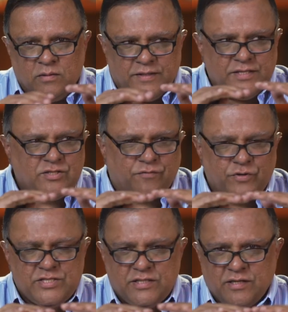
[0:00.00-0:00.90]
is the
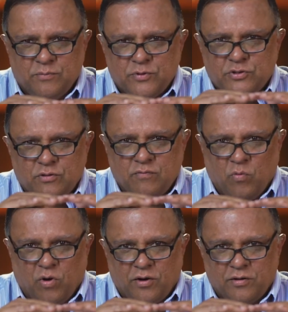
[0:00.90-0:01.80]
freezing temperature of
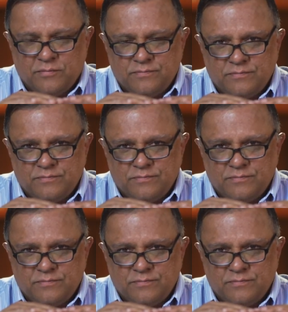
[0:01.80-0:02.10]
water.